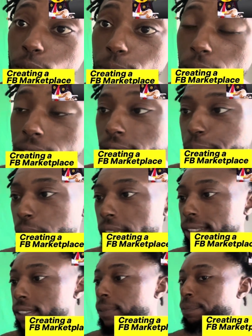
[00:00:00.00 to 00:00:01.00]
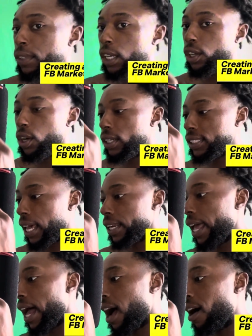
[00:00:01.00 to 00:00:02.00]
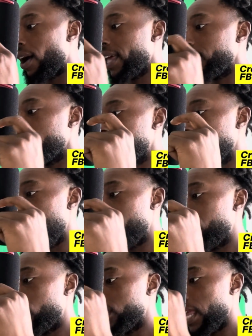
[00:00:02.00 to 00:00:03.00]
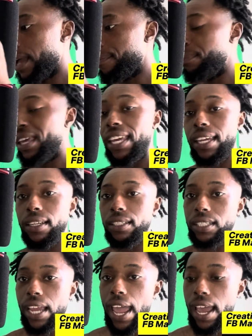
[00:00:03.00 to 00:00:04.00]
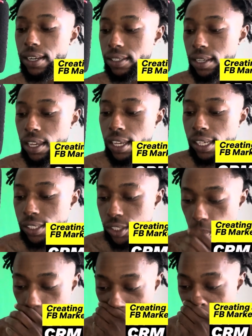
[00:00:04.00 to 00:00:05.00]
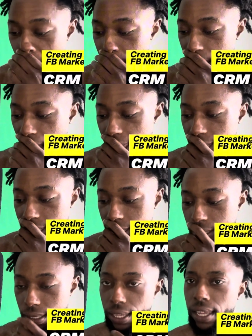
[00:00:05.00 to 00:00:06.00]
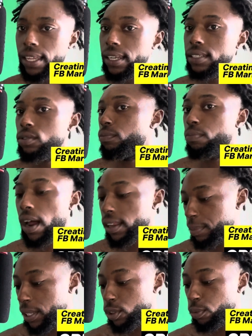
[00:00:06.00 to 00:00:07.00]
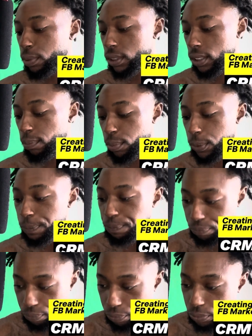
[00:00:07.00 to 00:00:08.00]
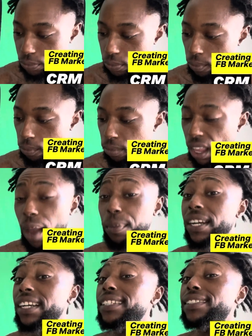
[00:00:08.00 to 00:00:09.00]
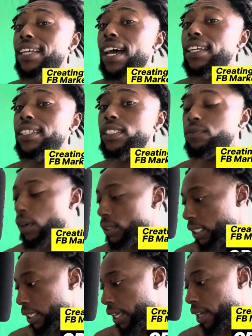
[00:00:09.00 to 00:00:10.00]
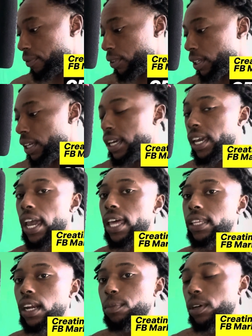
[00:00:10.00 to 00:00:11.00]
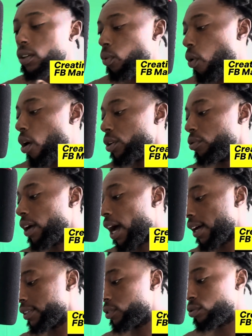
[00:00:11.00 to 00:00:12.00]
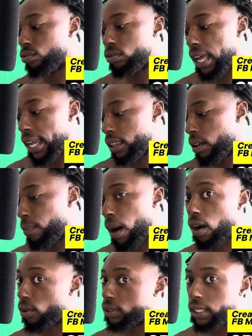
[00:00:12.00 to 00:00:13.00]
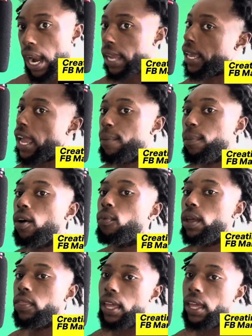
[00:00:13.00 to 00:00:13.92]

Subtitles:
Marketplace, you notice how at the top there's like pinned chats. So what I would like, and this would probably be super simple, I'm gonna design this first in Canva, and then I'm gonna walk you guys through like the models that I came up with